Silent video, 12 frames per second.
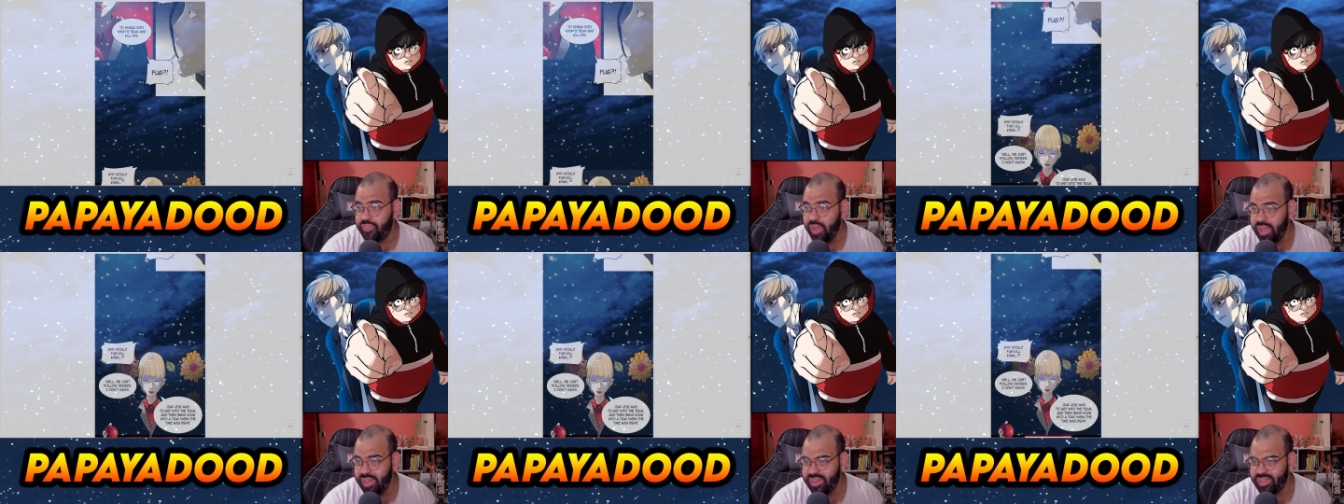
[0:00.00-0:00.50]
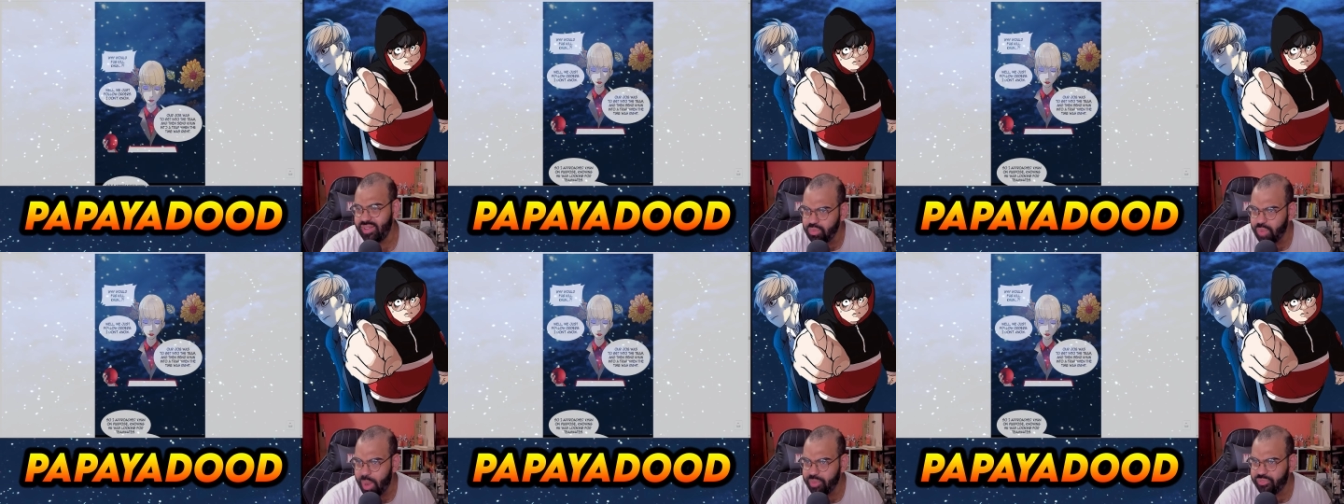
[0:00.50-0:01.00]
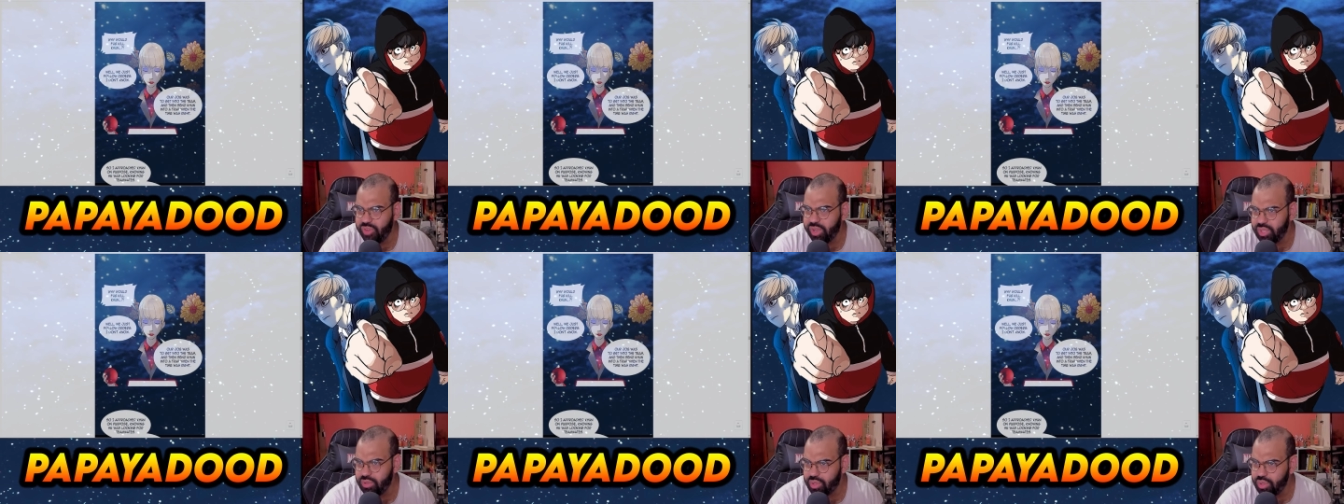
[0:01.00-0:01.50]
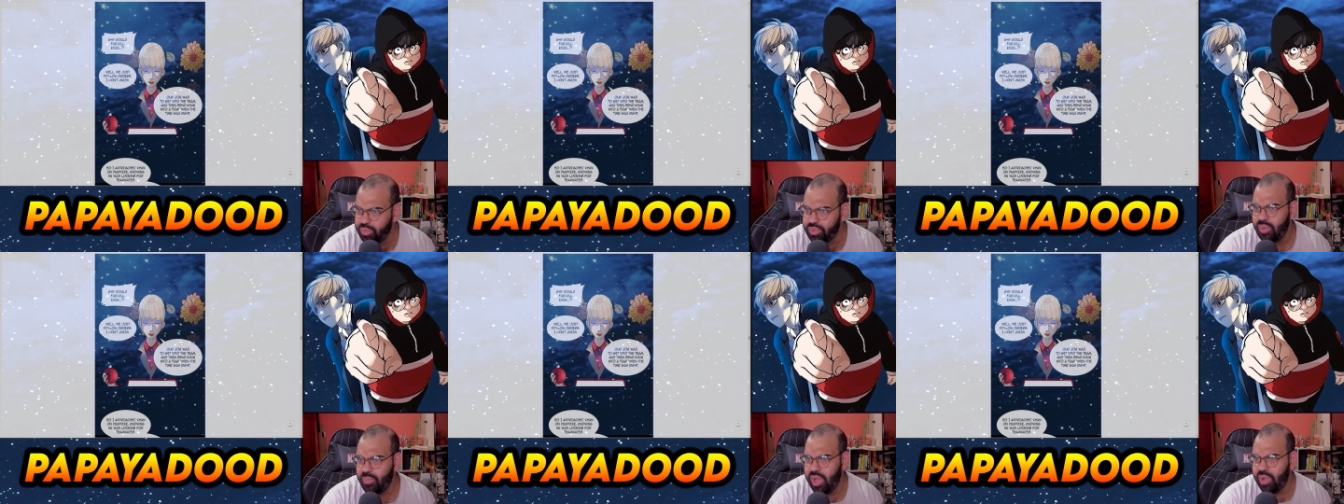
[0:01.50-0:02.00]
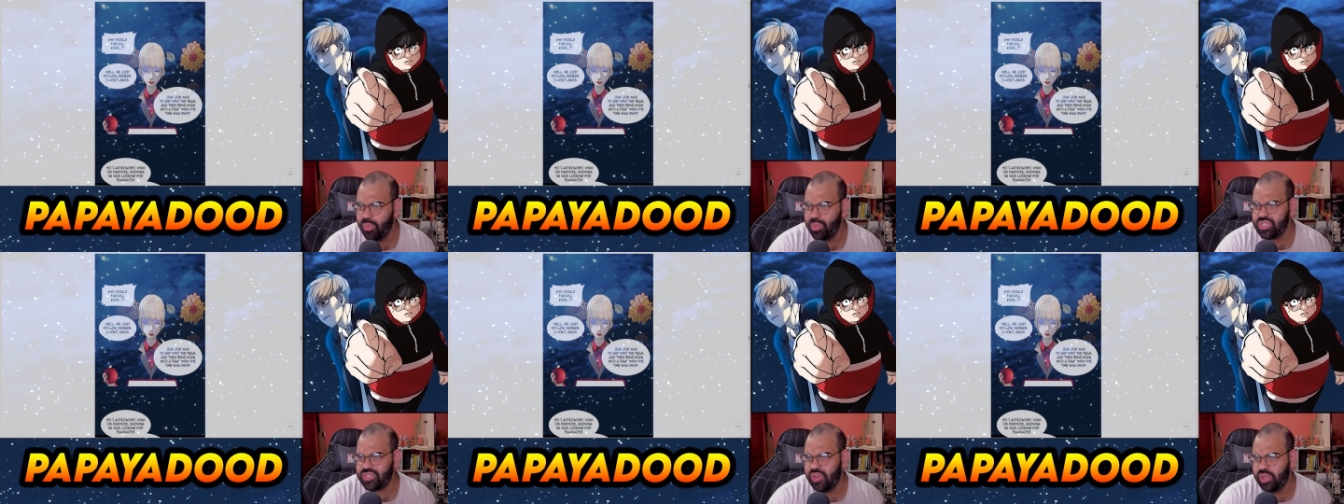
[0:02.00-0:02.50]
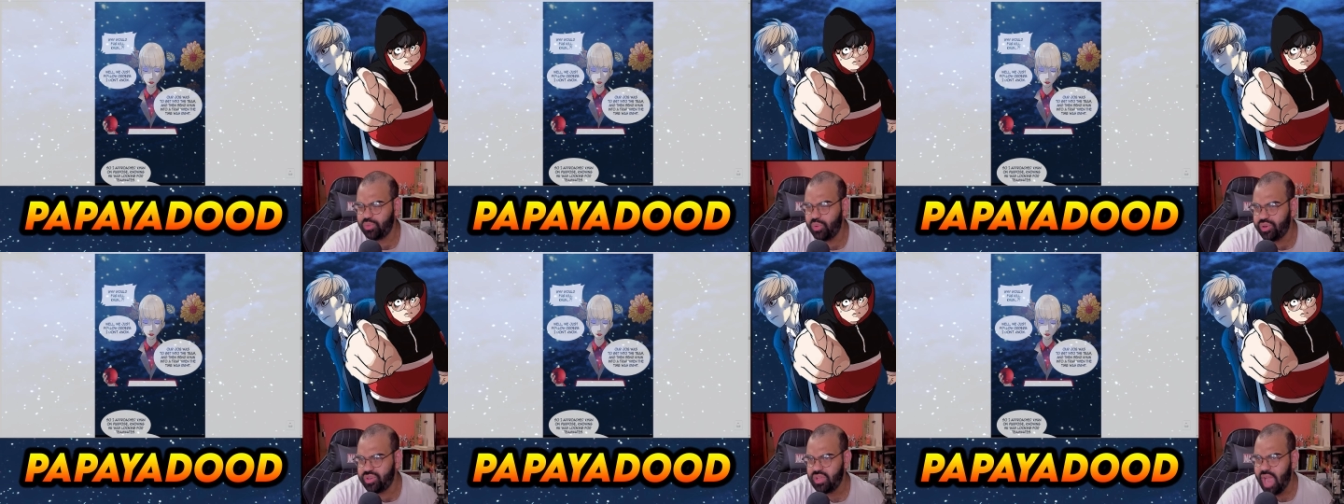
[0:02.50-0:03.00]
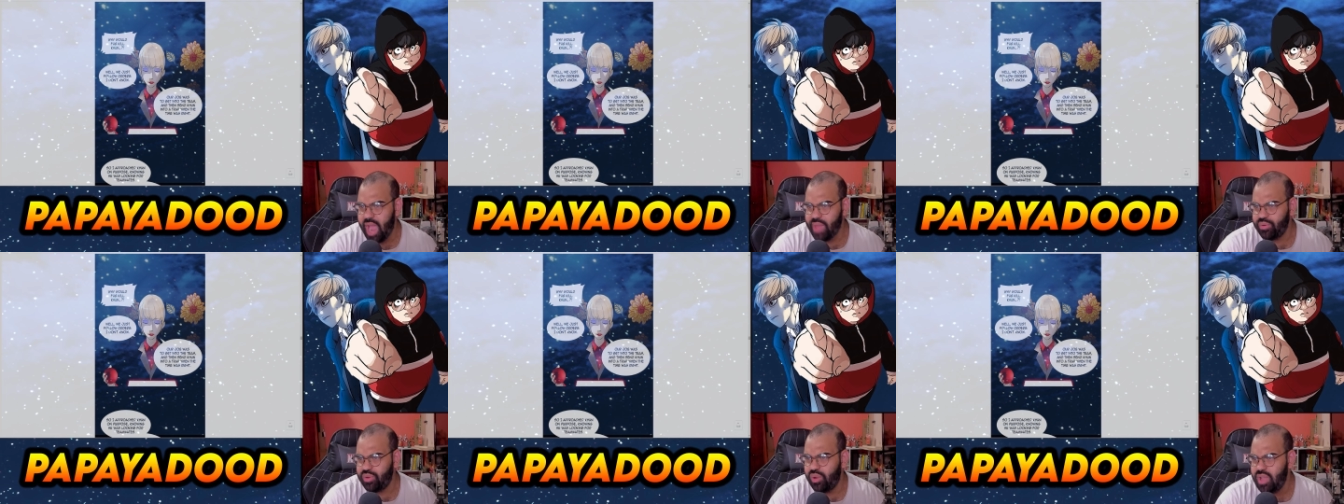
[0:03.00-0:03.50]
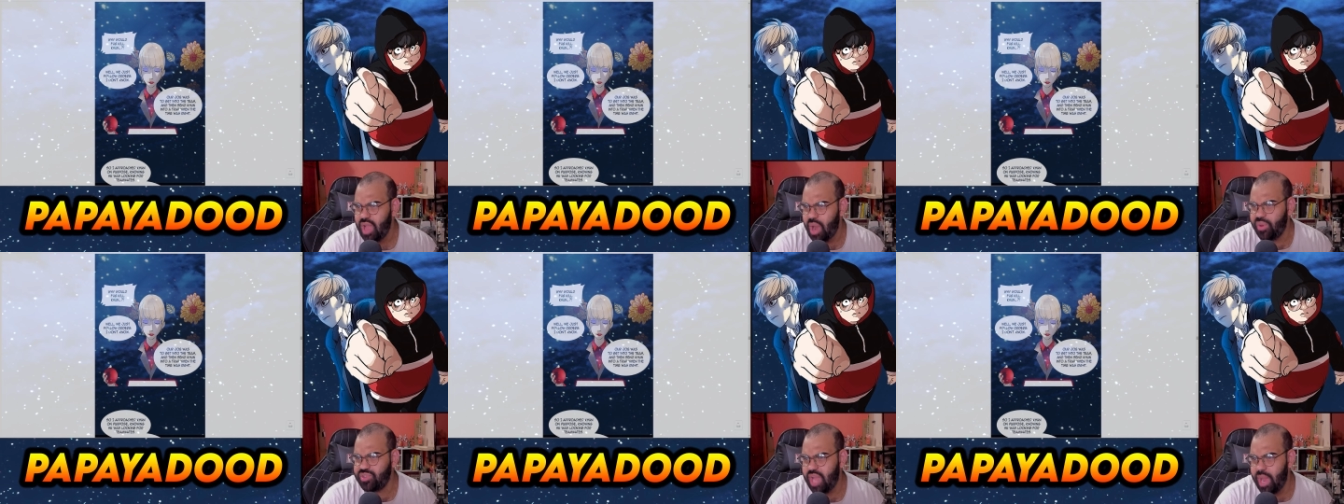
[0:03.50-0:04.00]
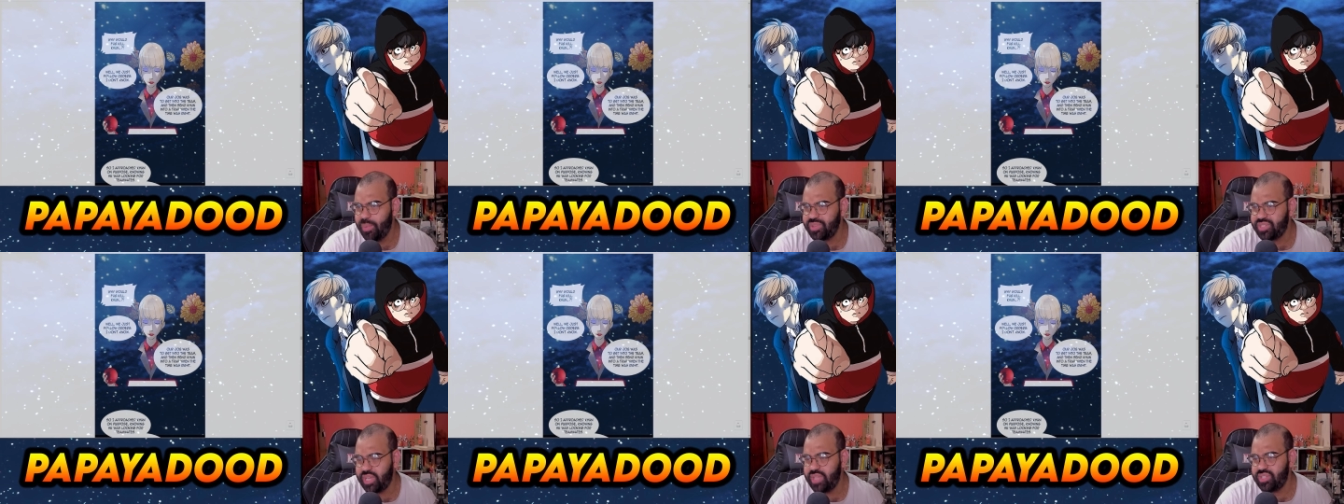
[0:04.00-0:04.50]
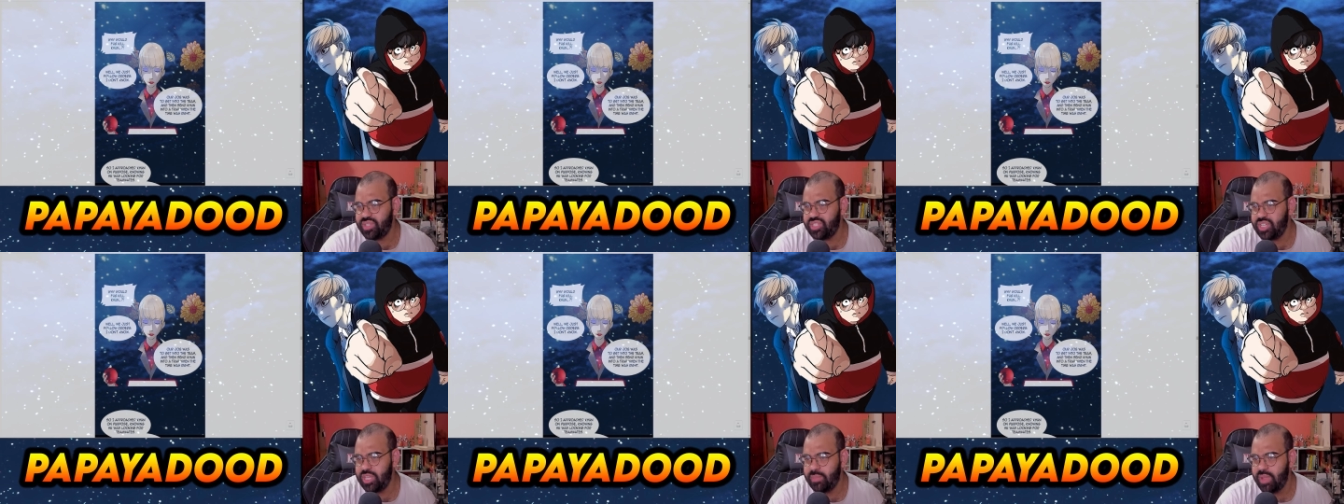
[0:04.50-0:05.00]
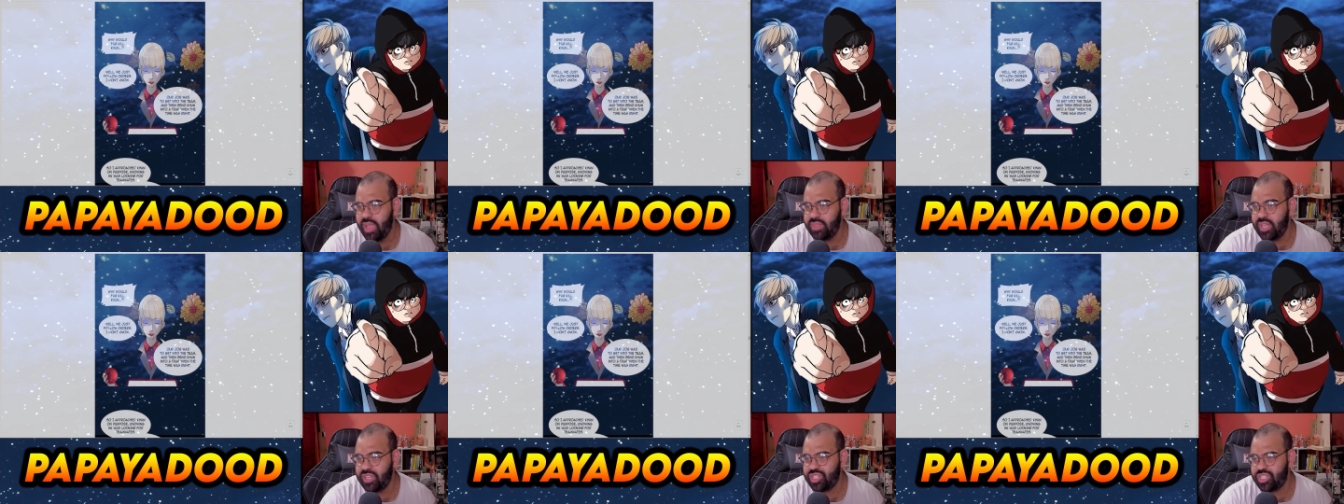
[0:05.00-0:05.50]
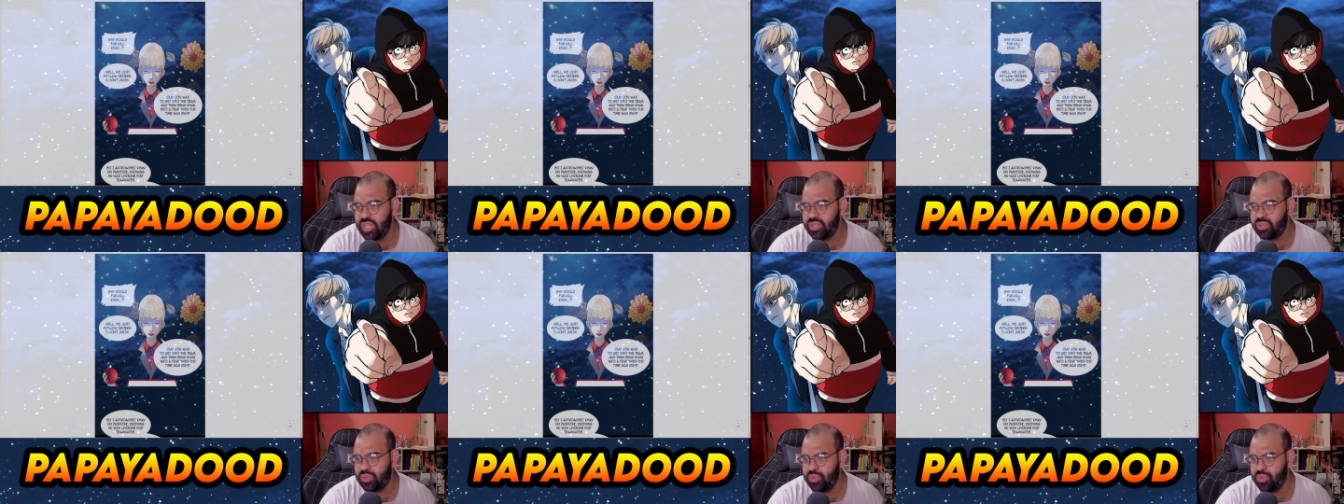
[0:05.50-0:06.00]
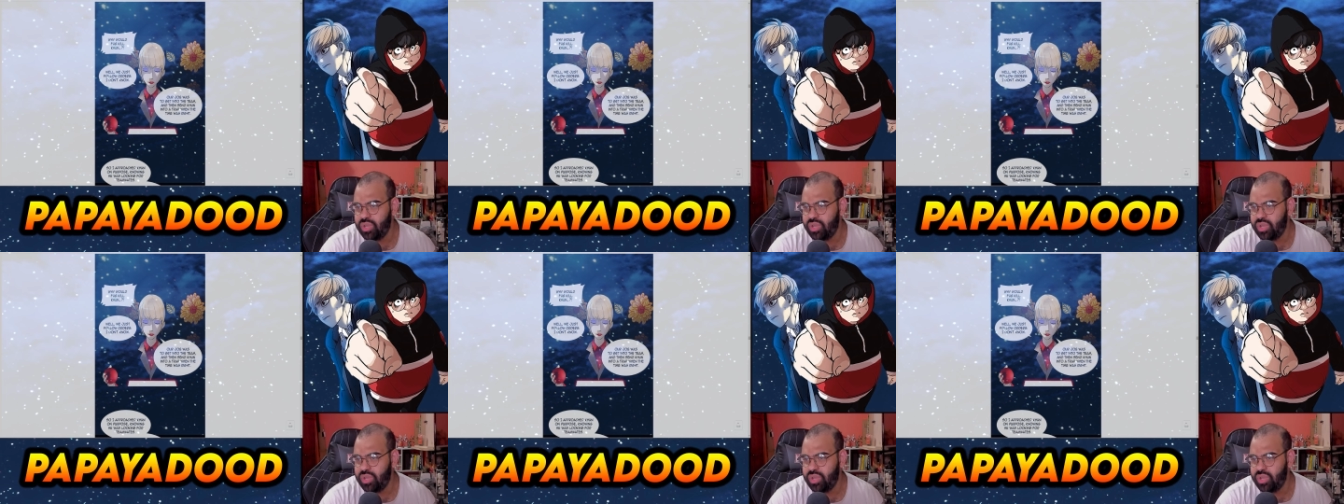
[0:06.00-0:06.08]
Fug? Why would Fug kill Khun? Well, we just followed orders. I don't know. Our job was to get into the team and then send Khun